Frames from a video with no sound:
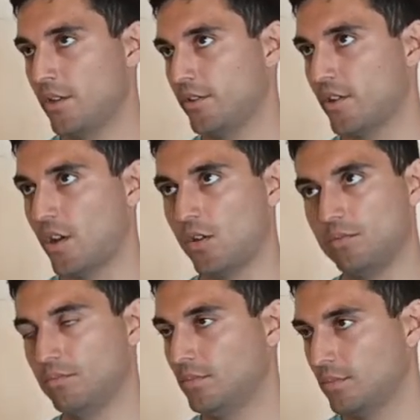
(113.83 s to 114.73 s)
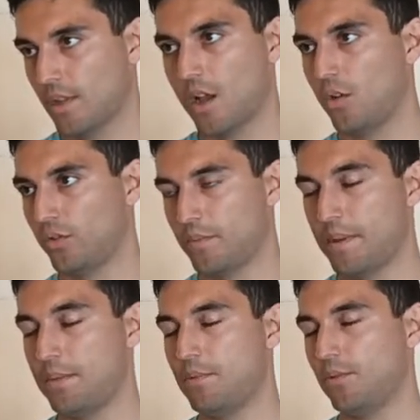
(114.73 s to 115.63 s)
So older
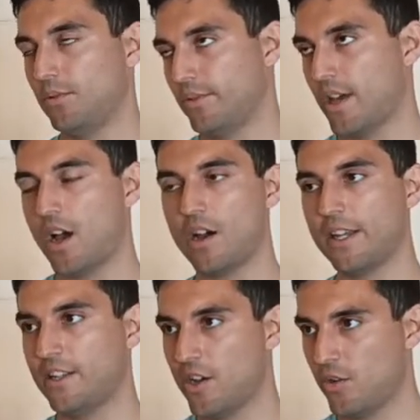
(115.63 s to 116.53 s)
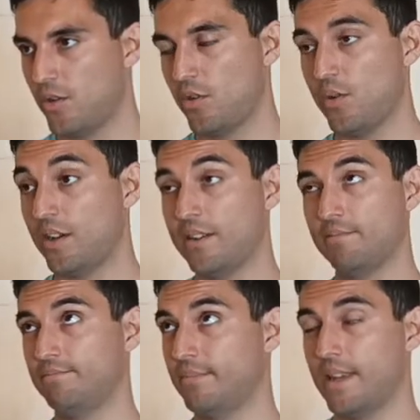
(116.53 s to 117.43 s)
people that I know who are
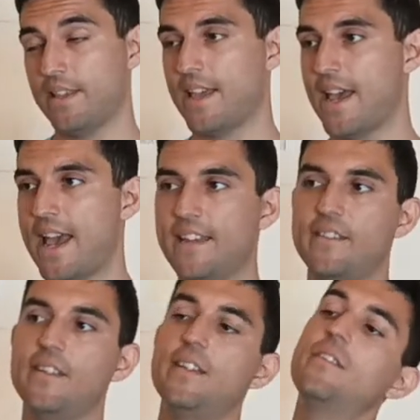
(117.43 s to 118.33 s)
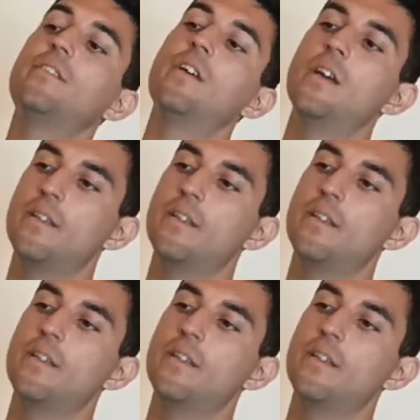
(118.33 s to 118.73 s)
in their 80s,